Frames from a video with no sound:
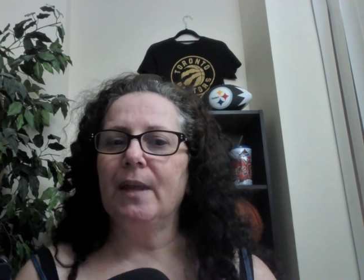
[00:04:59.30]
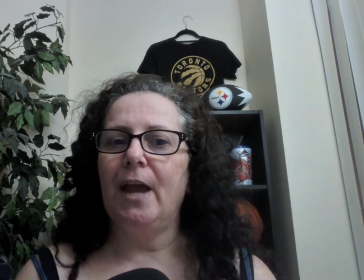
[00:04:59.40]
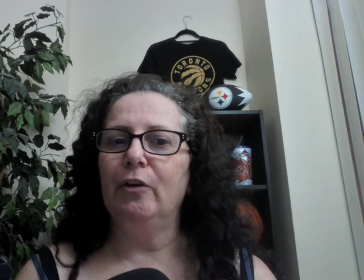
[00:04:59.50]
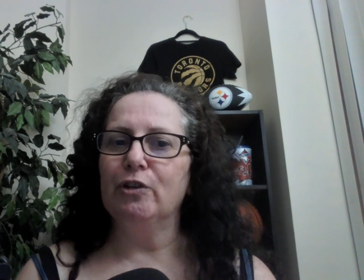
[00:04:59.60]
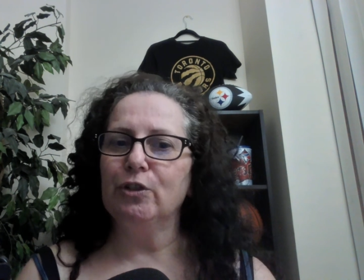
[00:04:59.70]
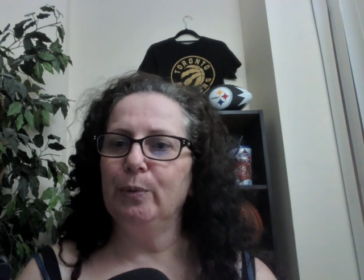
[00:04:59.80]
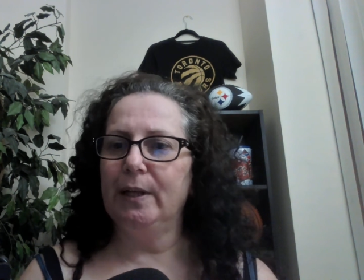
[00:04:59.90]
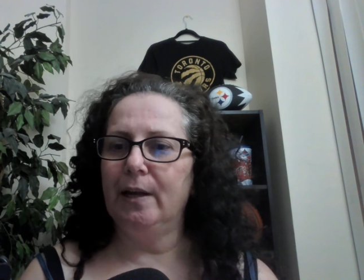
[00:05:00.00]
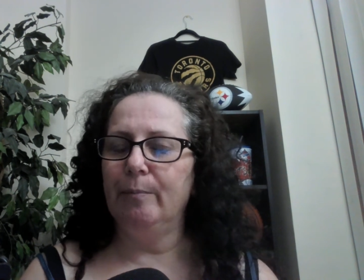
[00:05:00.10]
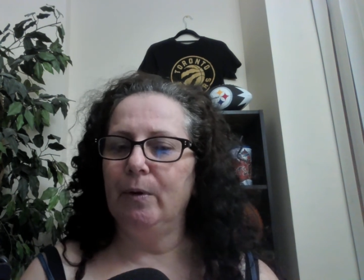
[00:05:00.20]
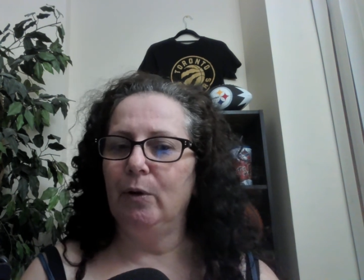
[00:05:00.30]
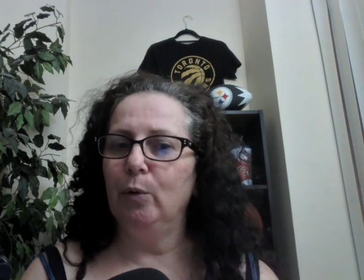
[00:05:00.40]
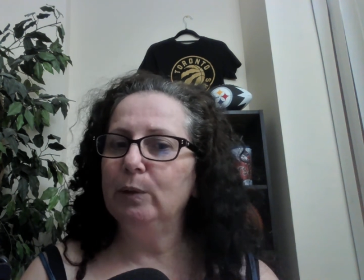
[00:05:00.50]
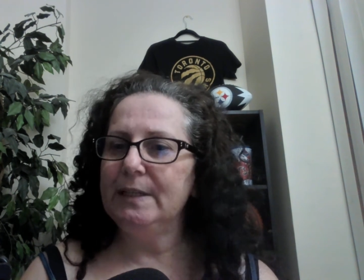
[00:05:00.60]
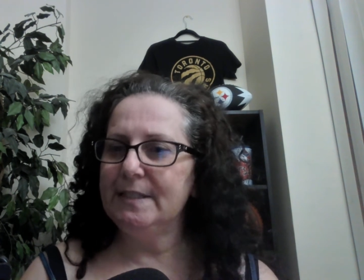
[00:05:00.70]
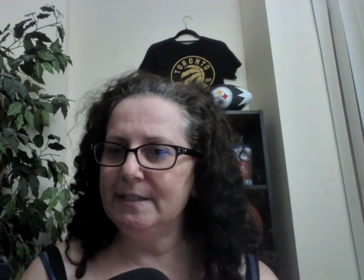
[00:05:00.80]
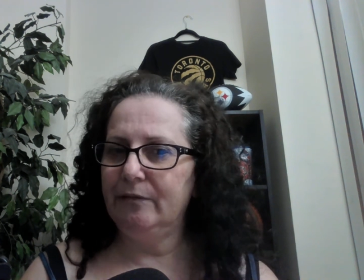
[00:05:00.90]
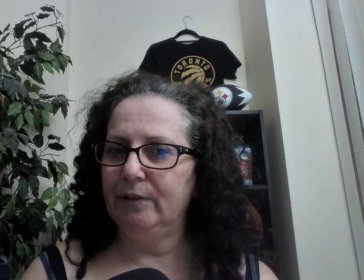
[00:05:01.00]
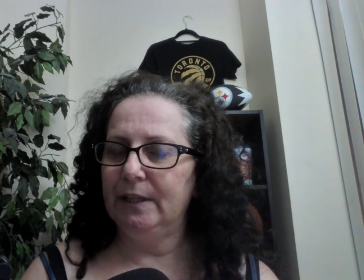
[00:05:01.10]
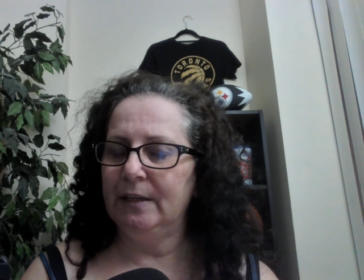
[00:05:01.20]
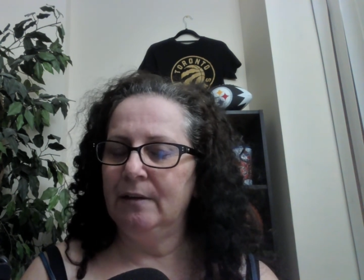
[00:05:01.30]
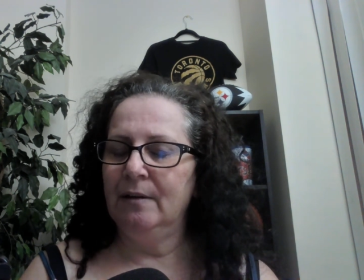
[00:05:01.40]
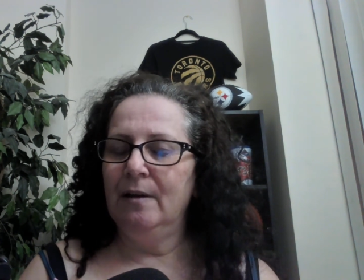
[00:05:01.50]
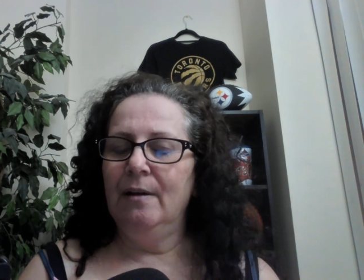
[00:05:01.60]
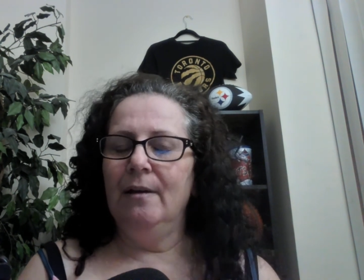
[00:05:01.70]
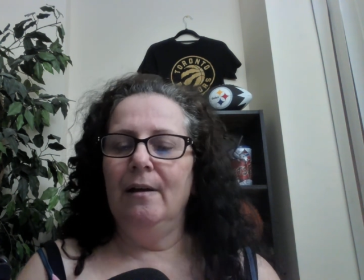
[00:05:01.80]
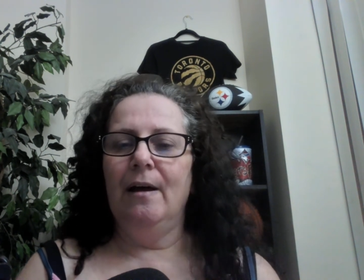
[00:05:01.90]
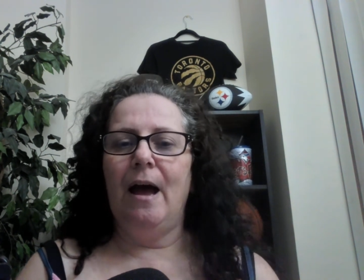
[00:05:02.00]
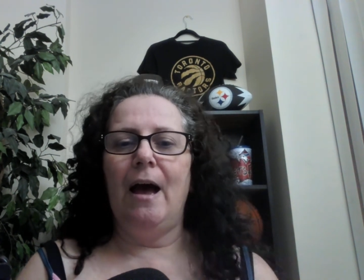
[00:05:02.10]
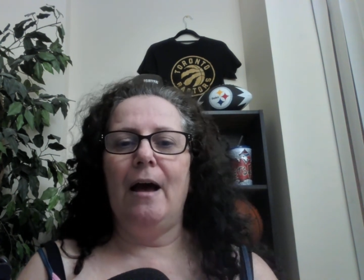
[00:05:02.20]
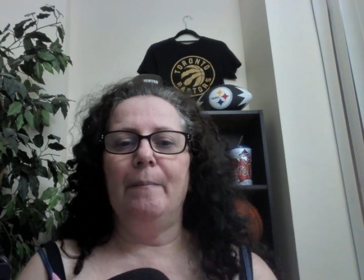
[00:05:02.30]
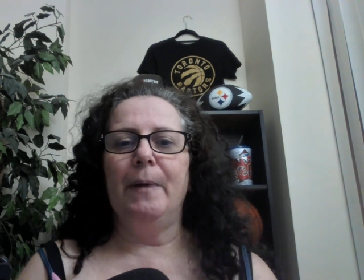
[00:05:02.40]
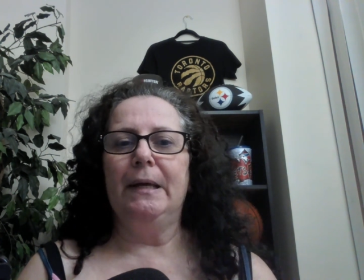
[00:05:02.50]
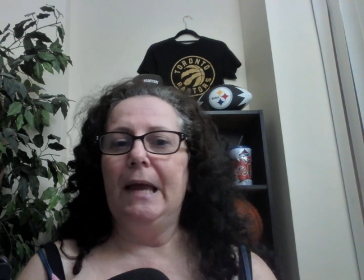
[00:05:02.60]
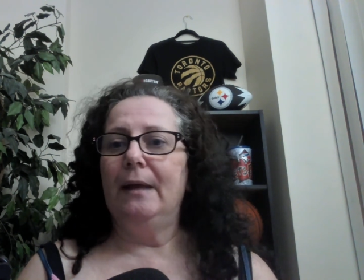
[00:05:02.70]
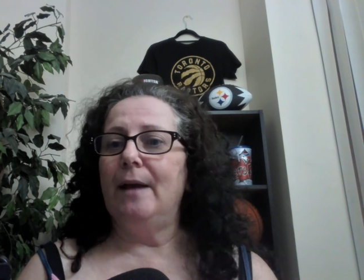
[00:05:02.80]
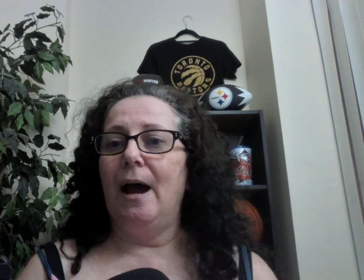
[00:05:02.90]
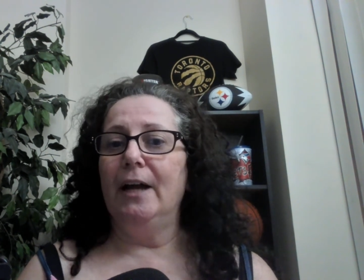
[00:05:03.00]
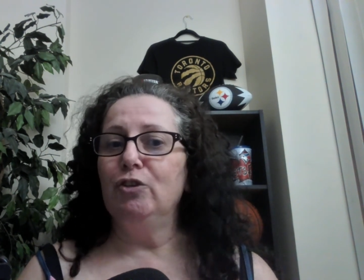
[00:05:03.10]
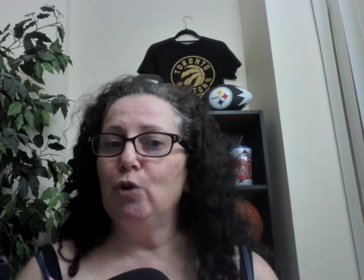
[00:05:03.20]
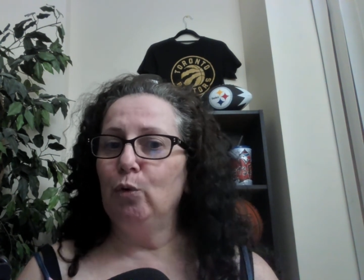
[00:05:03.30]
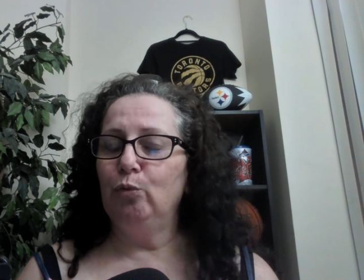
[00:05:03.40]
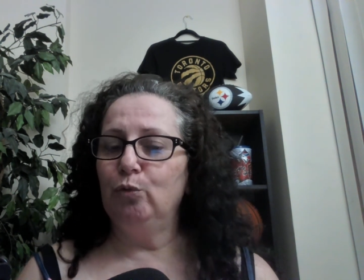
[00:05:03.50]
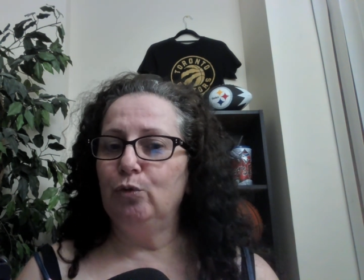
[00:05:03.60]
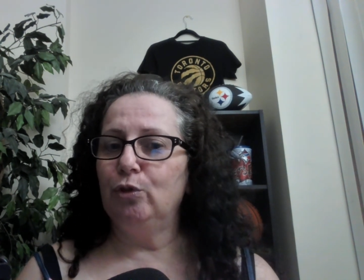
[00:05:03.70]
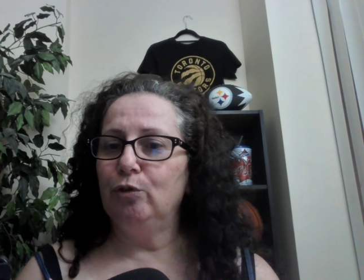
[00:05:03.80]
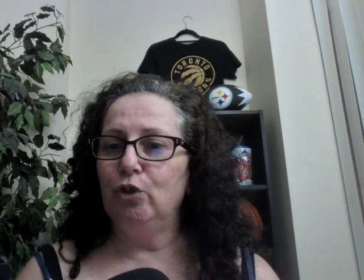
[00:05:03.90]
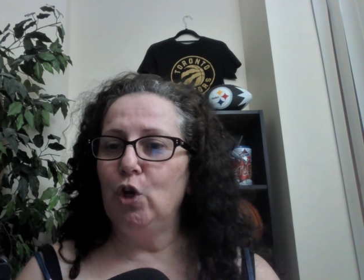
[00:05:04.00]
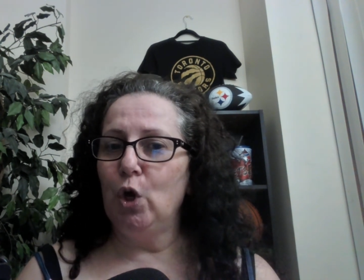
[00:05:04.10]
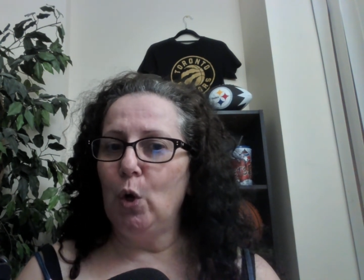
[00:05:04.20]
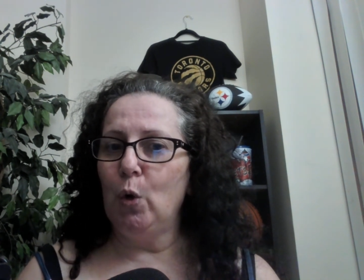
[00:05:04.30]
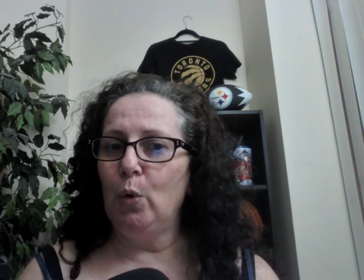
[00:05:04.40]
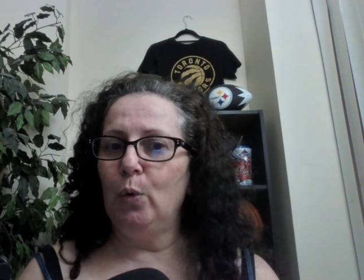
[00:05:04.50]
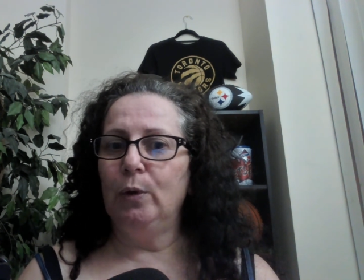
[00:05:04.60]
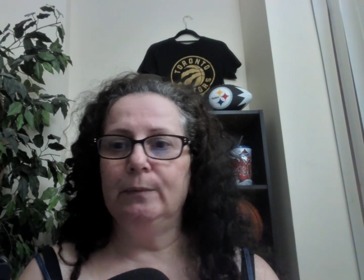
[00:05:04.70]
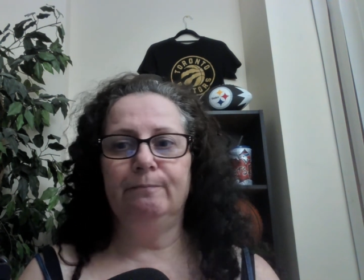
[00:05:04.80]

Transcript: and are suing him only civilly. Again, I don't know